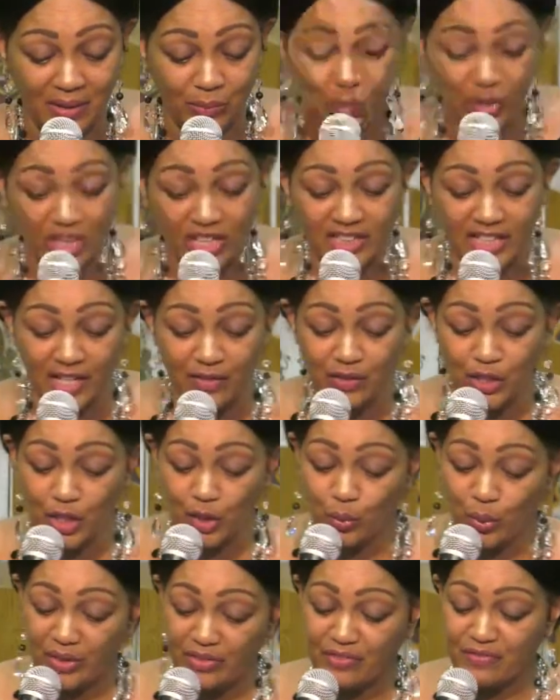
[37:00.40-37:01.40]
going to leave you
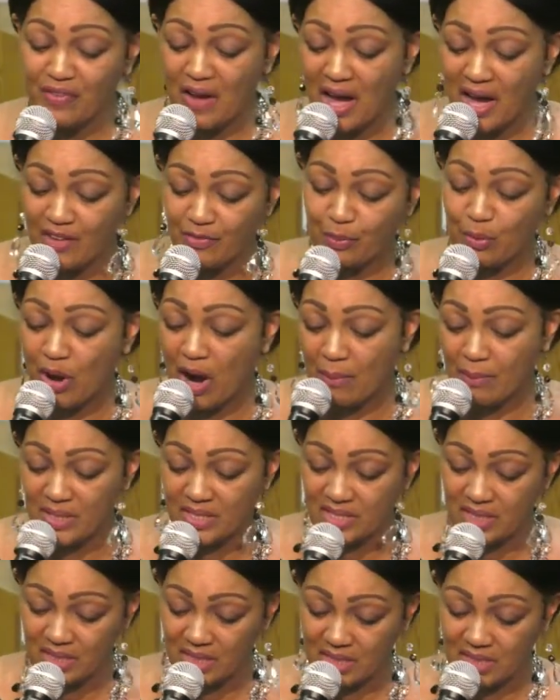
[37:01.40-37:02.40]
with five
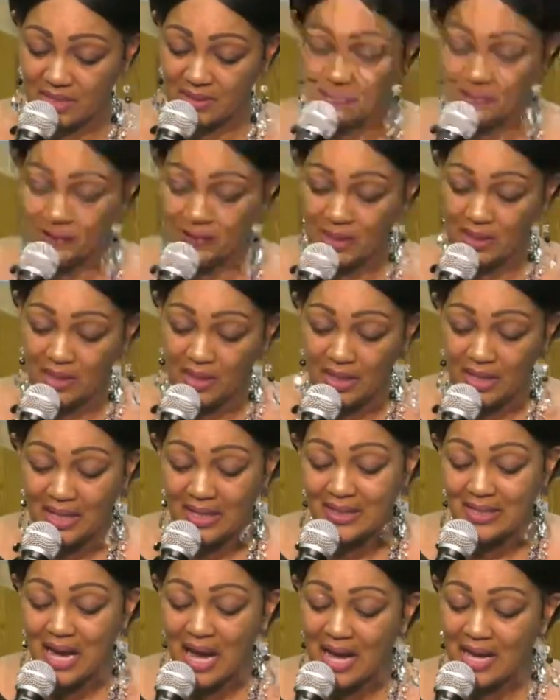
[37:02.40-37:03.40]
promises.
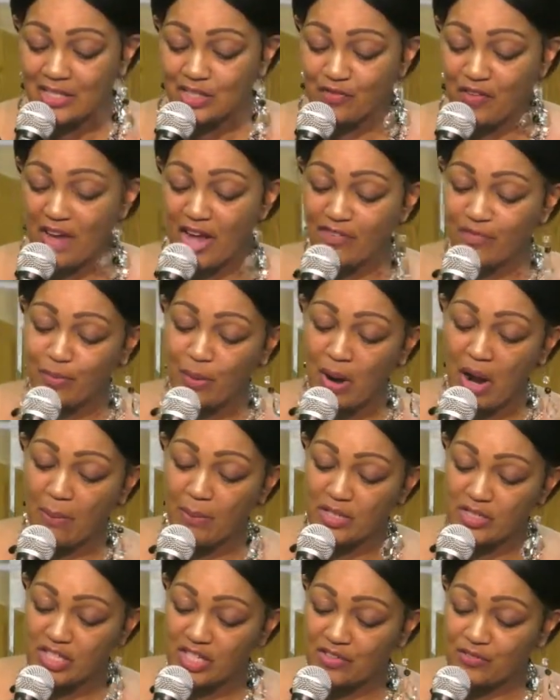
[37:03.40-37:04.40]
God's five
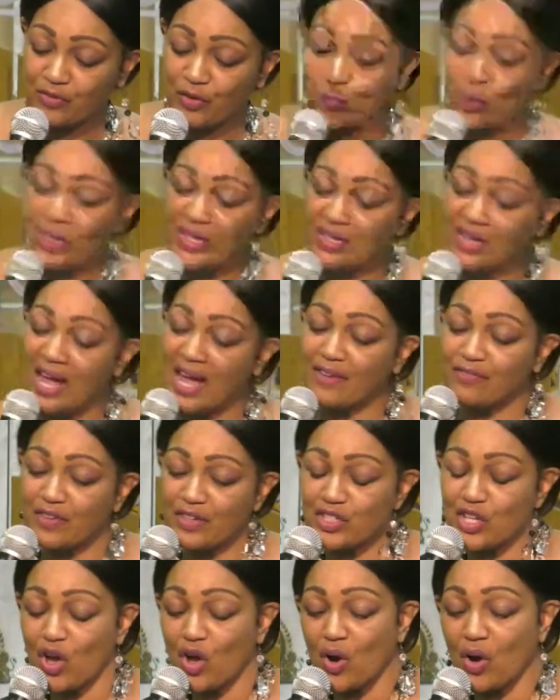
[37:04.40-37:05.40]
promises for when life
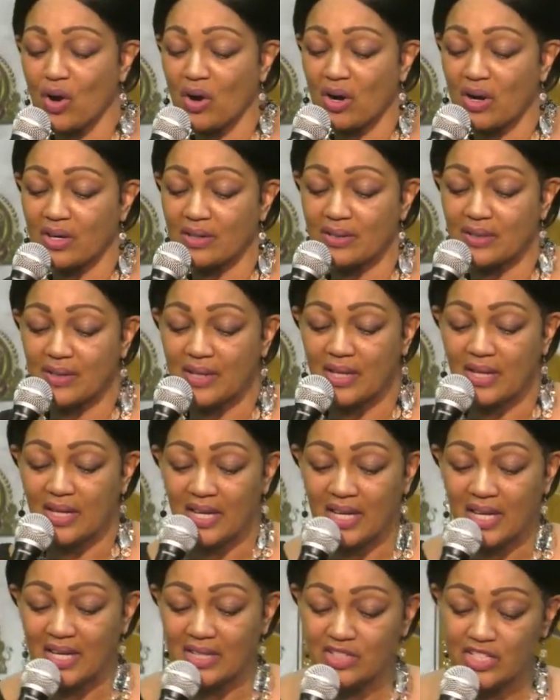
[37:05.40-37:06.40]
is hard
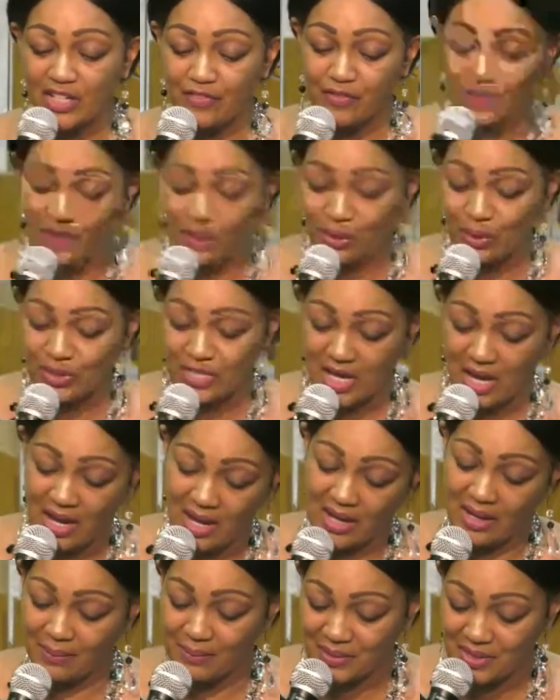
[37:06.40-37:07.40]
in difficult
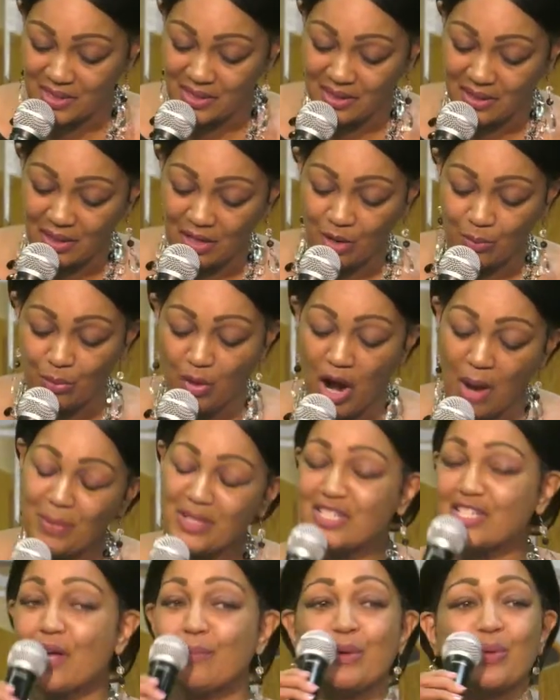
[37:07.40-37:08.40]
times. Promise
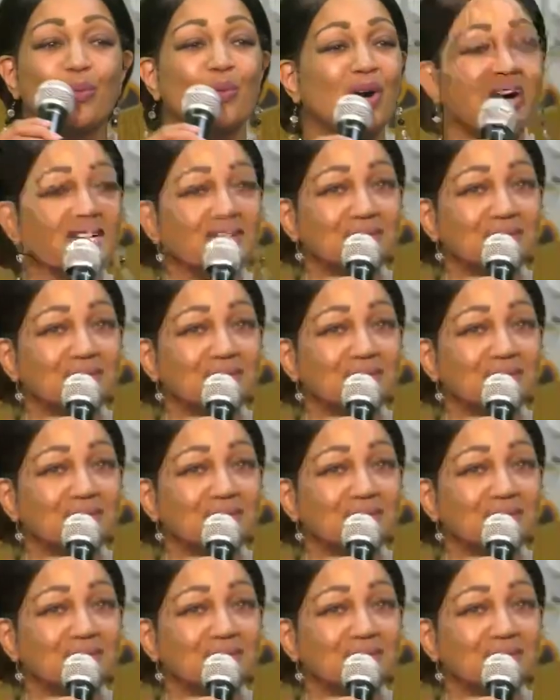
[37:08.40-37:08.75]
number one,